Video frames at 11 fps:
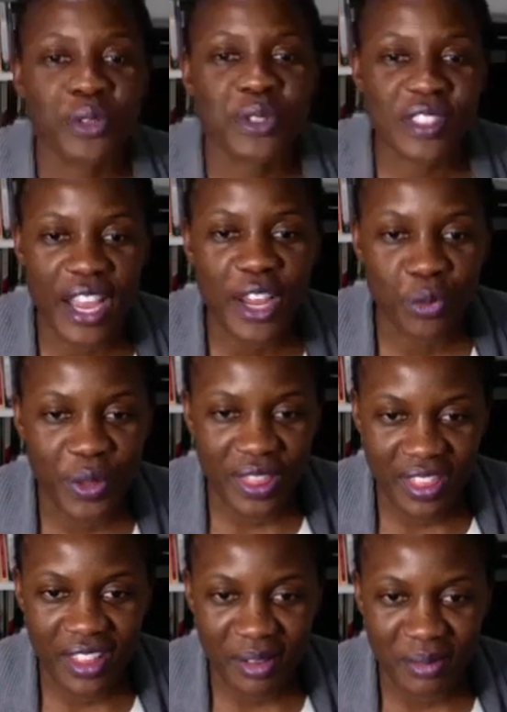you side with
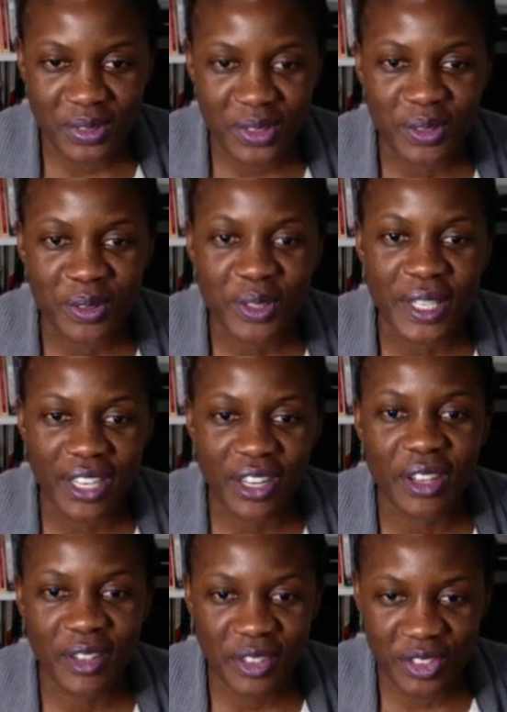them to get
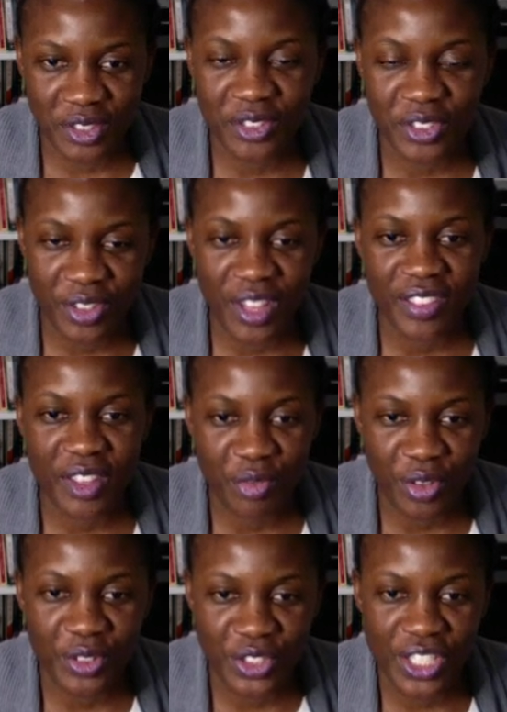a to so that they
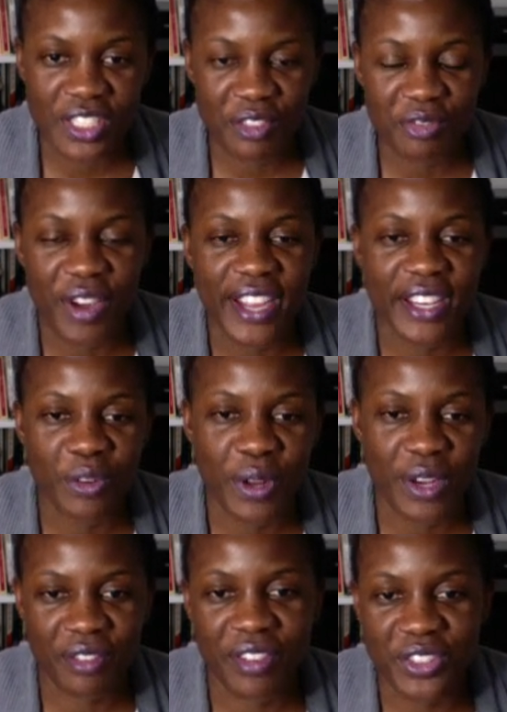feel justified in
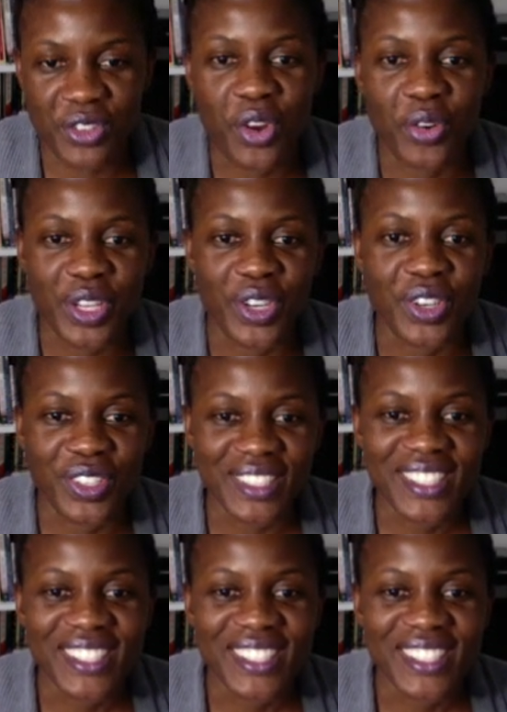whatever is going on.